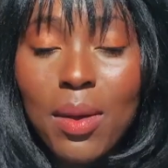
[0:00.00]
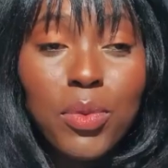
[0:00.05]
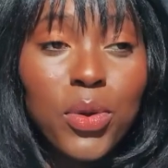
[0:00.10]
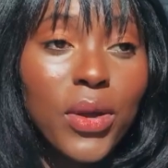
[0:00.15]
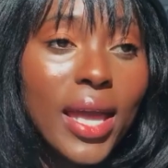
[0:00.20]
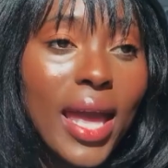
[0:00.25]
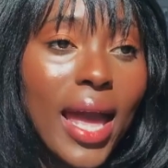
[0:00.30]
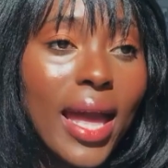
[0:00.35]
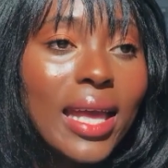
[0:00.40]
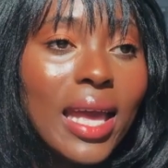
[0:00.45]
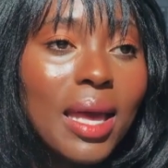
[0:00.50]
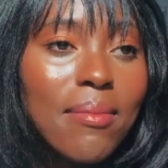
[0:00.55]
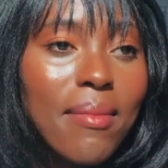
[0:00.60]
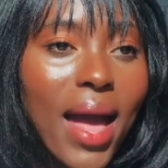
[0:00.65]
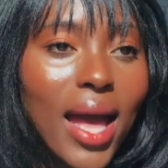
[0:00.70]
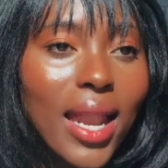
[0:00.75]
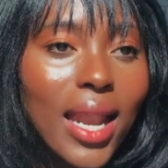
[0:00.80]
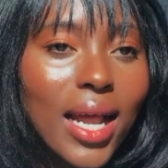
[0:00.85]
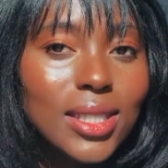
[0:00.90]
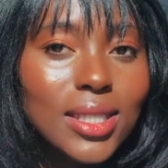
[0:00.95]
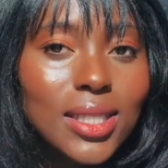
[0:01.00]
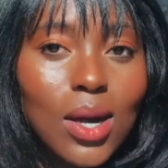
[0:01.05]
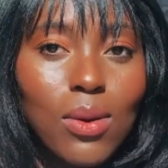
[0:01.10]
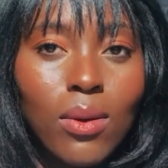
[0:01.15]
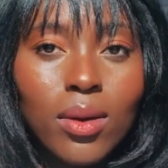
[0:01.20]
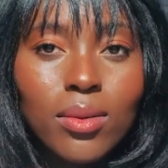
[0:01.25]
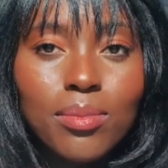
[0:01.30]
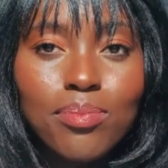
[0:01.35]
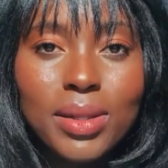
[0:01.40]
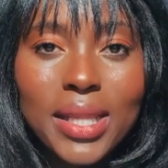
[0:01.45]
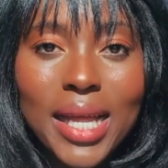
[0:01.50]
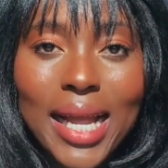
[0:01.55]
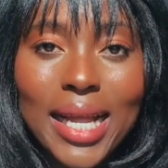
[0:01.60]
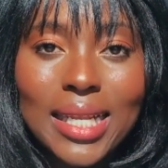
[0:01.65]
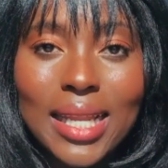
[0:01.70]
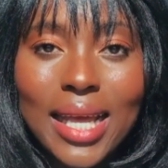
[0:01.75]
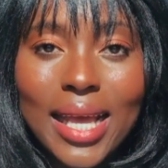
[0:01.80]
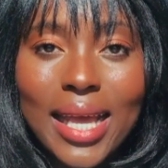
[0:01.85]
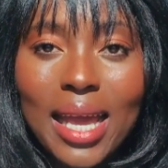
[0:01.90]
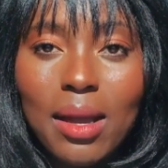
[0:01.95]
You can't get mad at someone
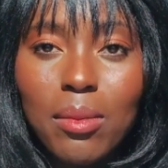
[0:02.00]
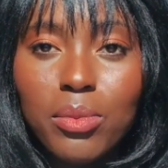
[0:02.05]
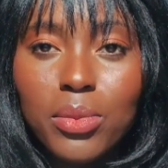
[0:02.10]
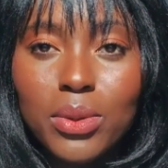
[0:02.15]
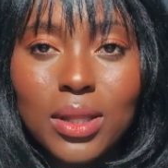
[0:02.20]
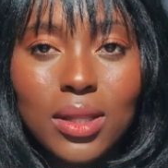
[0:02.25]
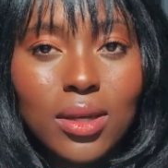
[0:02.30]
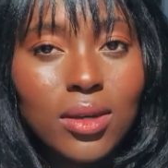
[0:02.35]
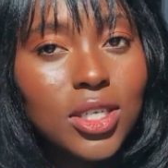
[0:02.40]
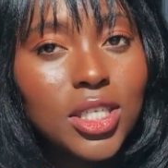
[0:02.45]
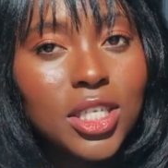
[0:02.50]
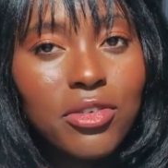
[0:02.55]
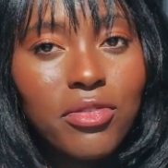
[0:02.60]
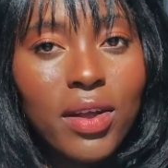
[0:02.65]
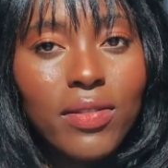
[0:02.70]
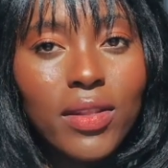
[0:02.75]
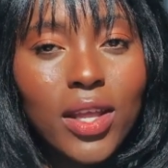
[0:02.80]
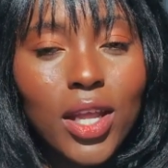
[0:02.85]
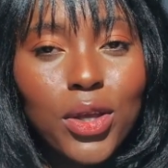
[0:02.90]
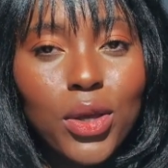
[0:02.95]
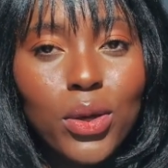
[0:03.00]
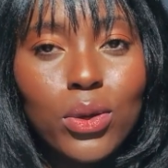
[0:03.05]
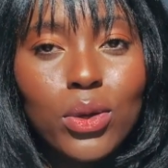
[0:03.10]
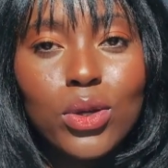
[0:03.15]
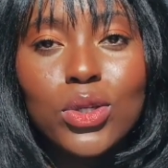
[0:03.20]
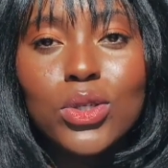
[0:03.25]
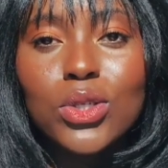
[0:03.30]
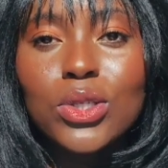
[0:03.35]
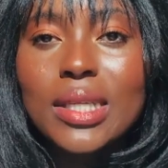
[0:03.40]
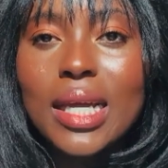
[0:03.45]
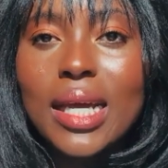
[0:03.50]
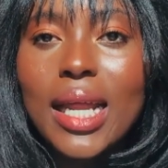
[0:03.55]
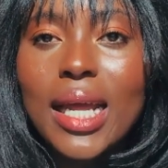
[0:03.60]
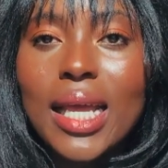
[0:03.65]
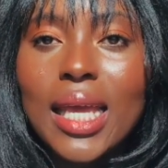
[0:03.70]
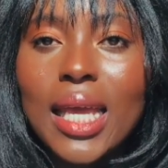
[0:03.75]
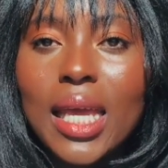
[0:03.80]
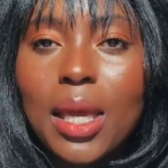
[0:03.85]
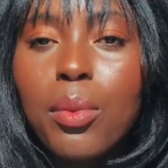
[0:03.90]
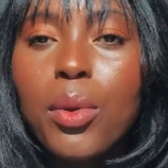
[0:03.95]
playing the game a little different than you. You just gotta
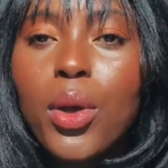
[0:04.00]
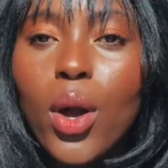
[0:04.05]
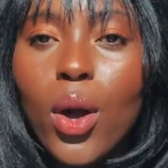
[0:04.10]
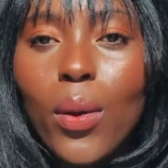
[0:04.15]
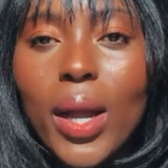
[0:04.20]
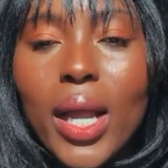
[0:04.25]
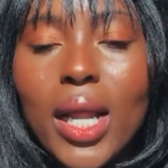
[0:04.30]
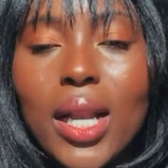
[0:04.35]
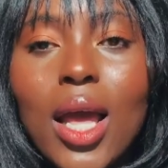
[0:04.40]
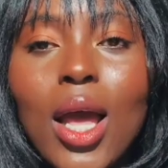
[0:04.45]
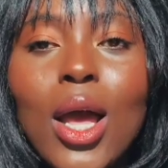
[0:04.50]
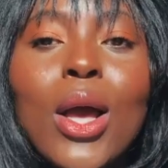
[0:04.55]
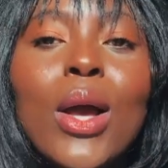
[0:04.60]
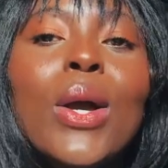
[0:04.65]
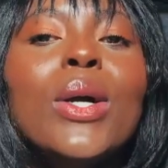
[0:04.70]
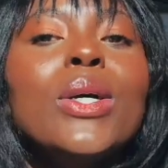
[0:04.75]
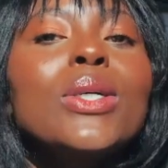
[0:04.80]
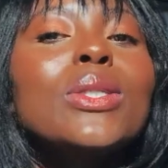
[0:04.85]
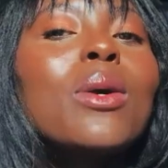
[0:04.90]
keep going. So